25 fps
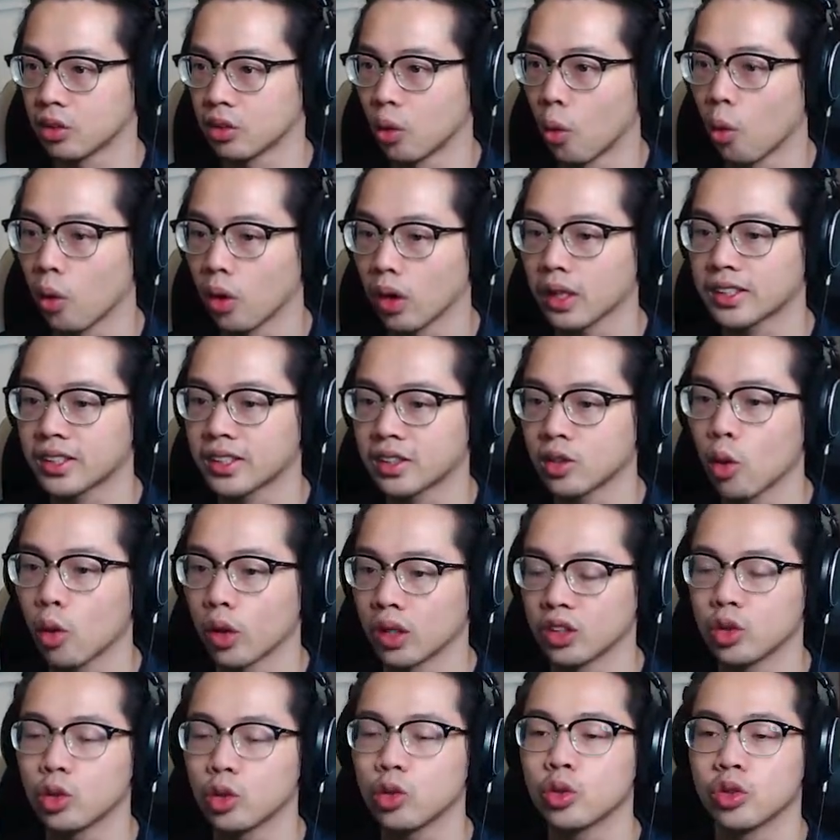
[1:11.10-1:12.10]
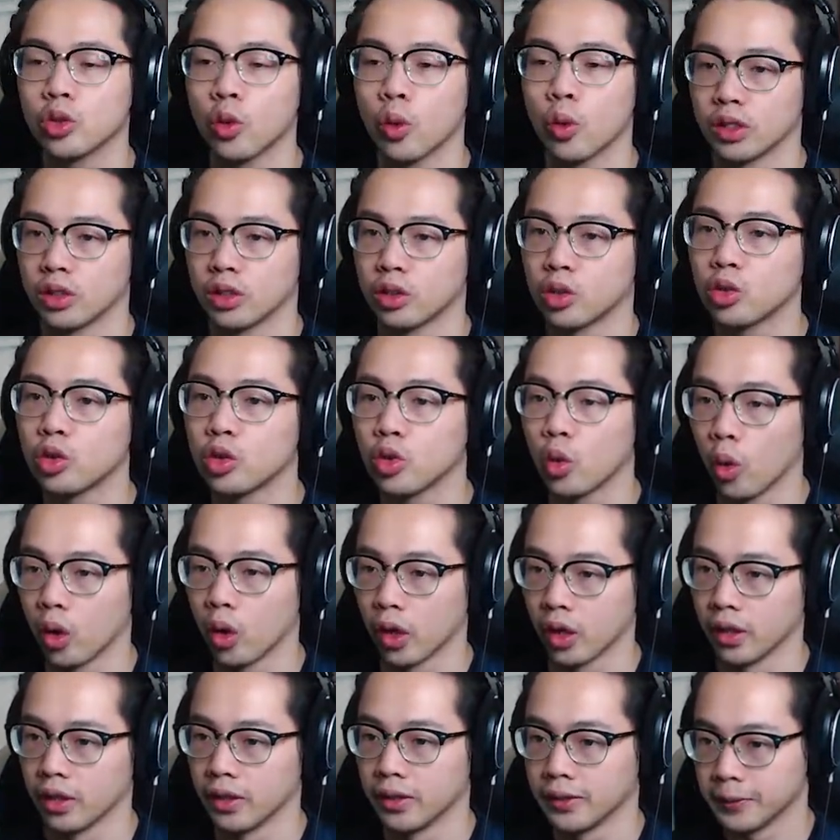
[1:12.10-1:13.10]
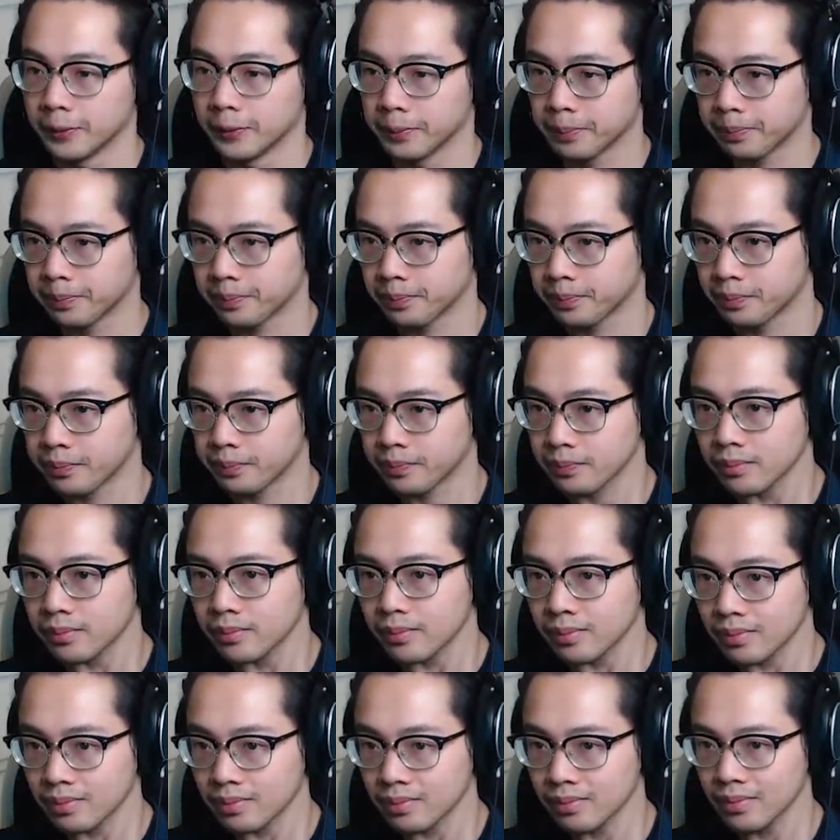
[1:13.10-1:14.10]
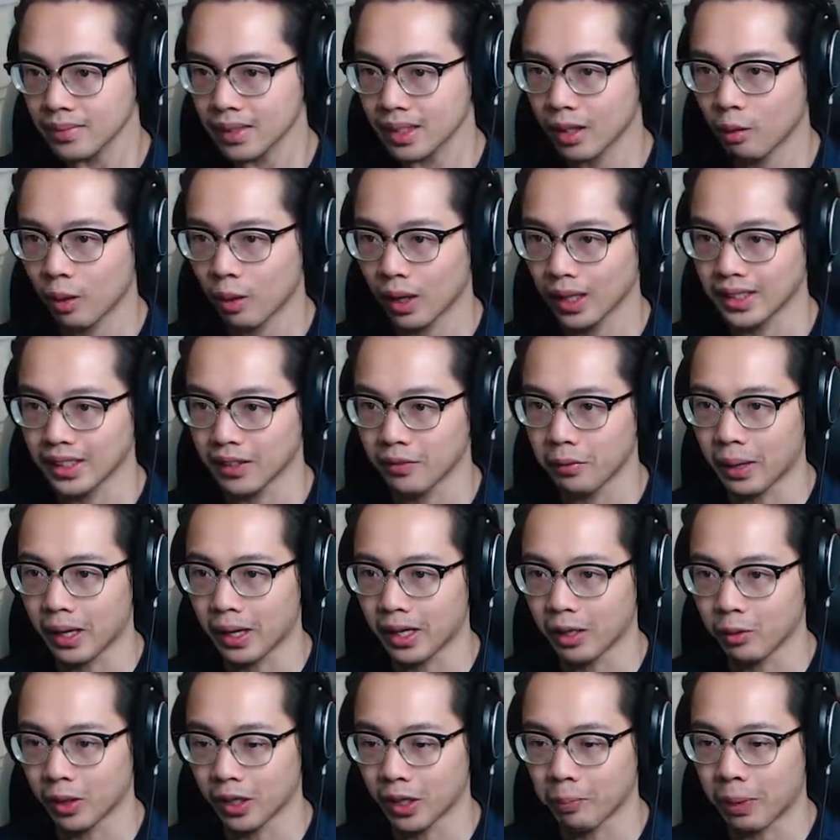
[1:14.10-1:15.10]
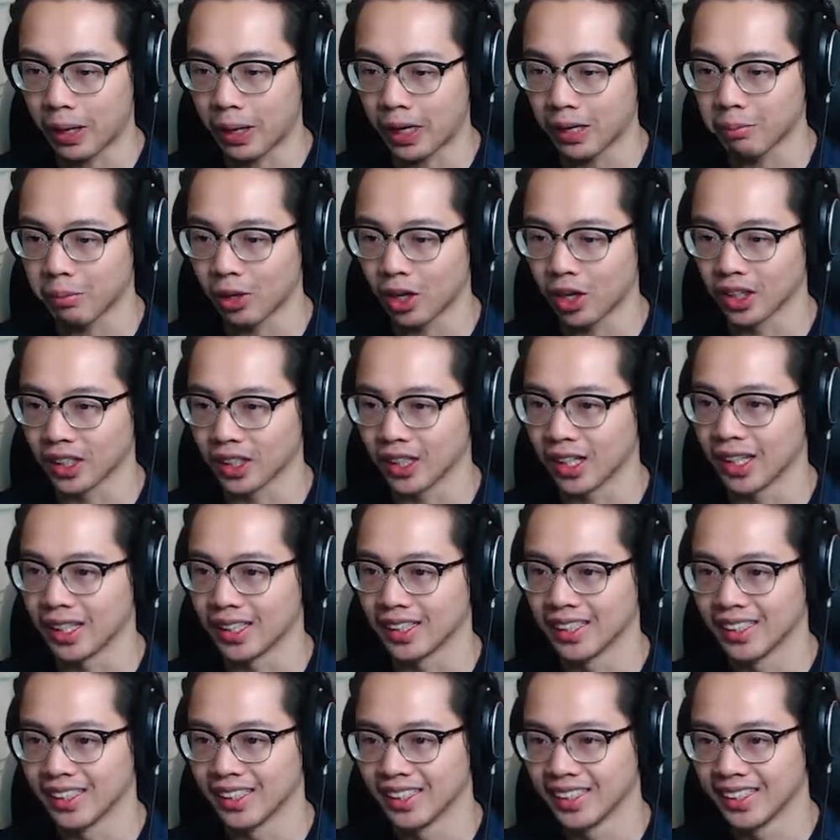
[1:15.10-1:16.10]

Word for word: Sword, uh, sword. Let's do sword. Let's do sword. Why does everybody want a paintball gun?